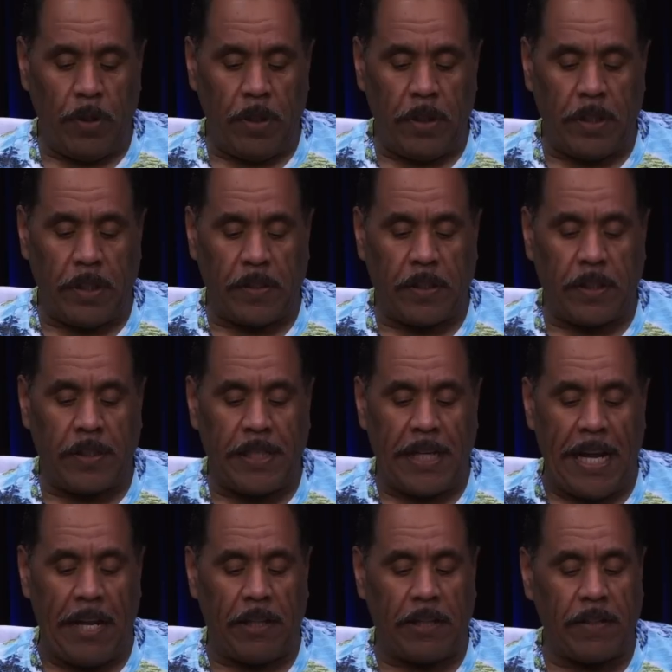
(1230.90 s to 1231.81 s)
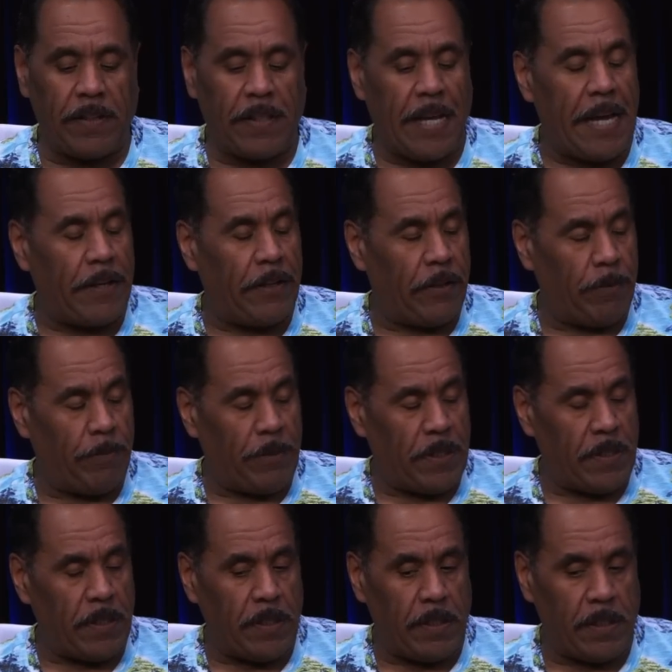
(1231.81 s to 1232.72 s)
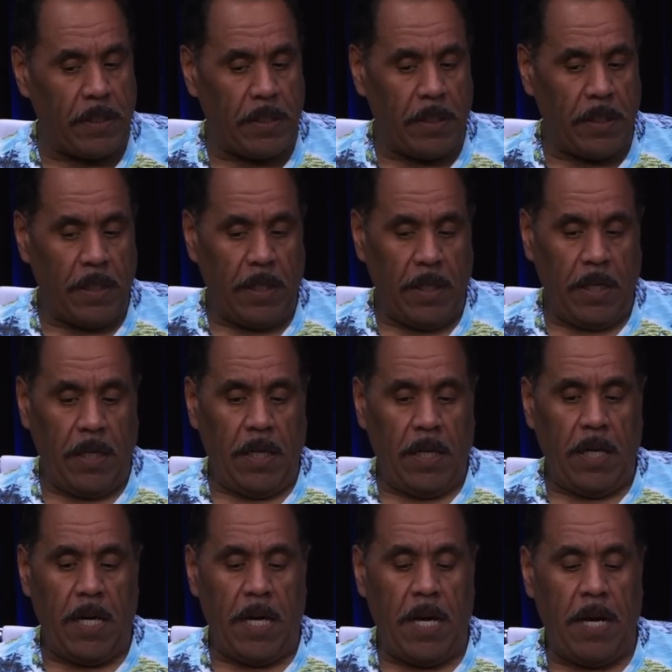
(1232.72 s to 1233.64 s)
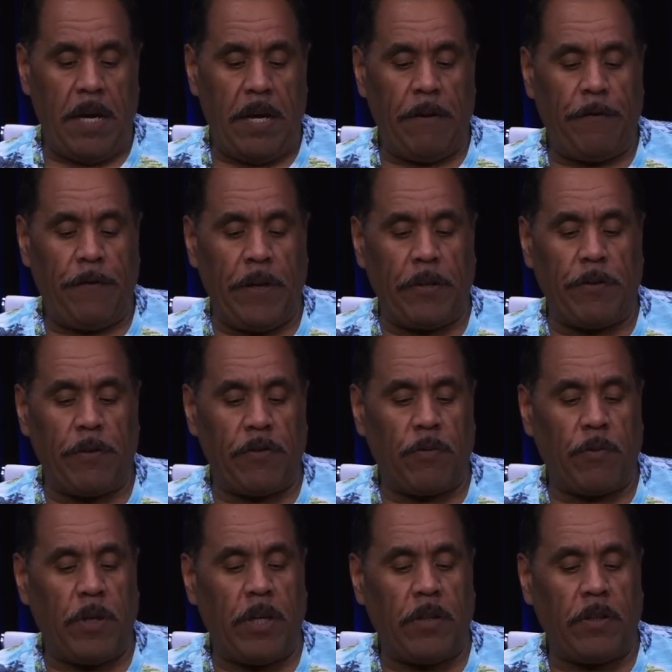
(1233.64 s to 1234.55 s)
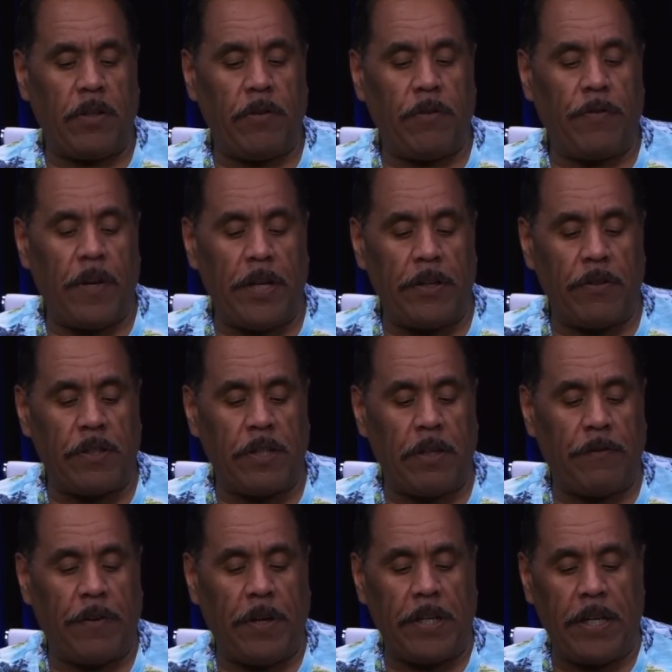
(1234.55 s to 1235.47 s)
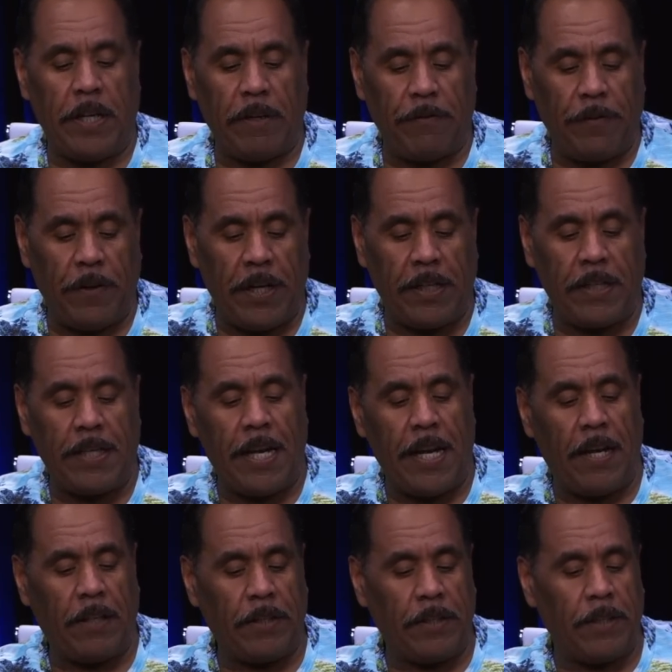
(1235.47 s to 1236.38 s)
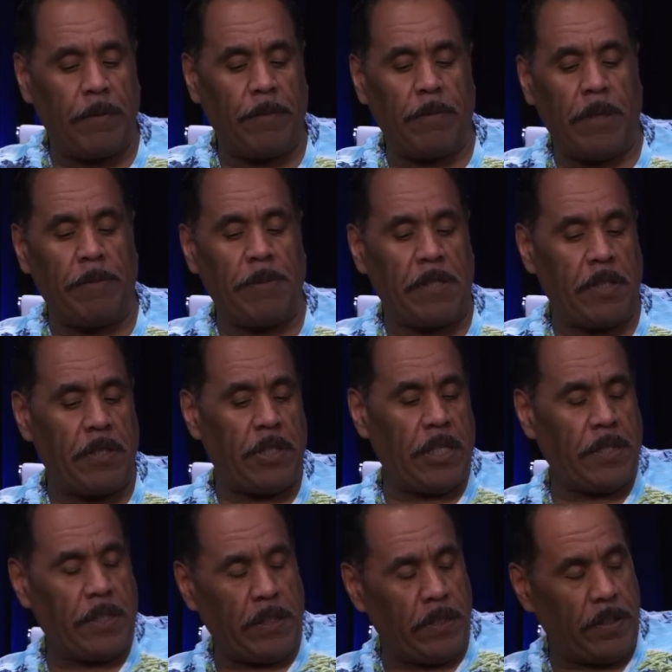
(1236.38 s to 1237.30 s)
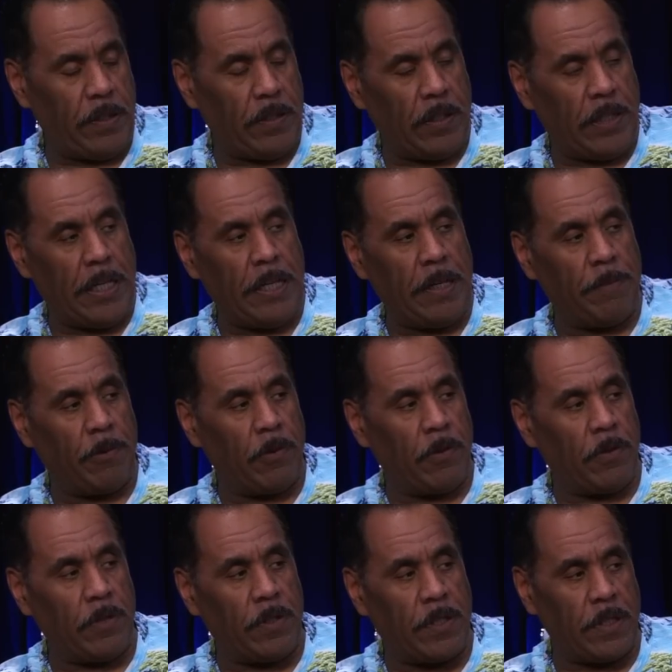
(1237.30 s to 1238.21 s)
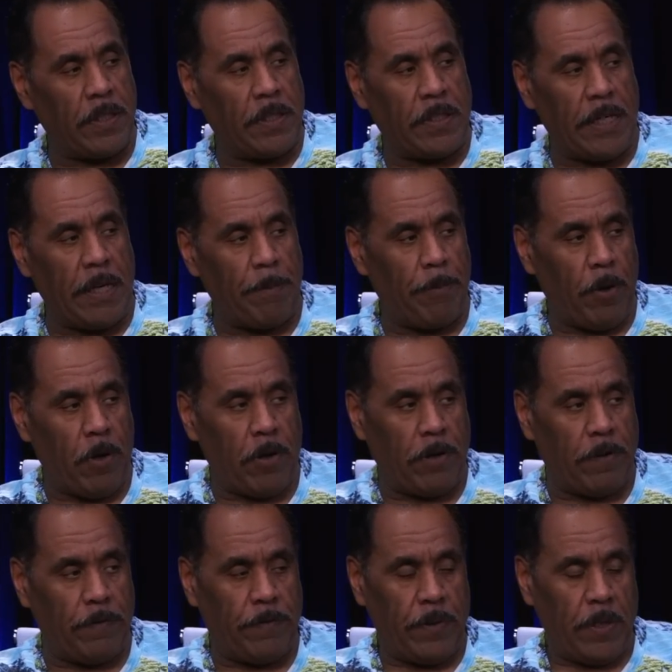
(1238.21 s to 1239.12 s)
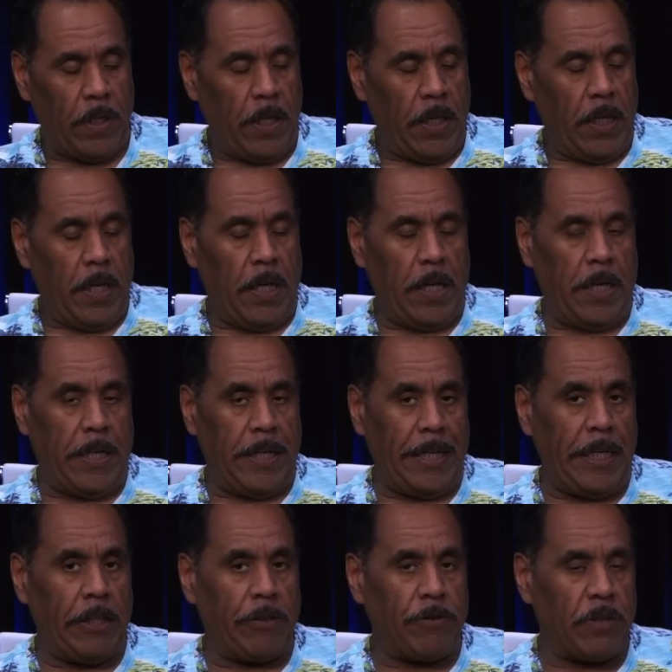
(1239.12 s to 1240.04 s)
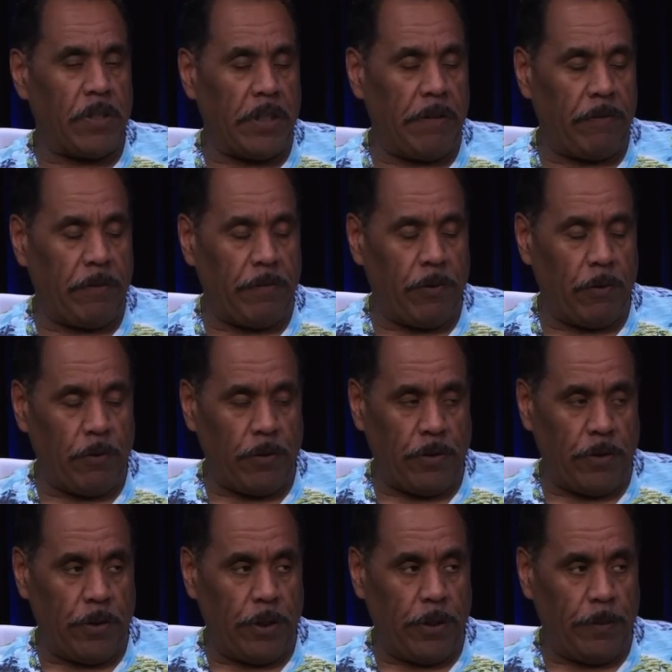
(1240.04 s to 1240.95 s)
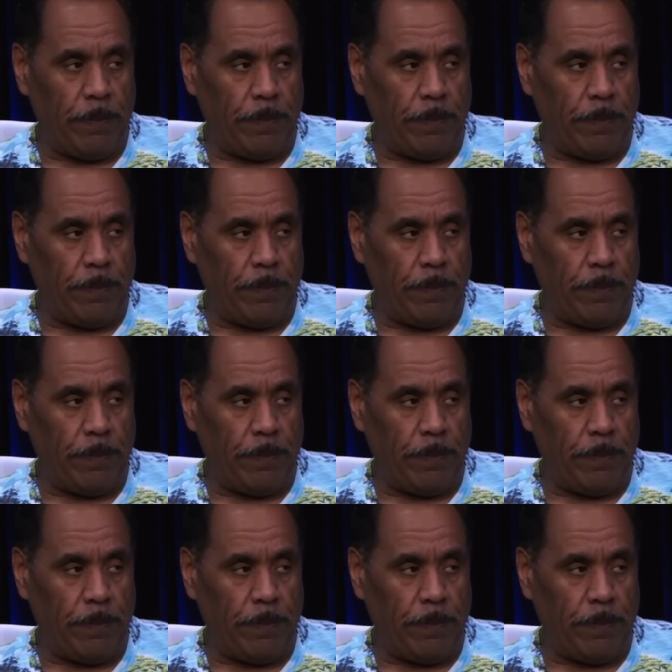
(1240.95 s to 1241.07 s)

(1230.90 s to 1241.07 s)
Does the talent side of the business affect you as well? Do you find yourself identifying talent, maybe suggesting it to the label? Is that part of the interest level of yours or no?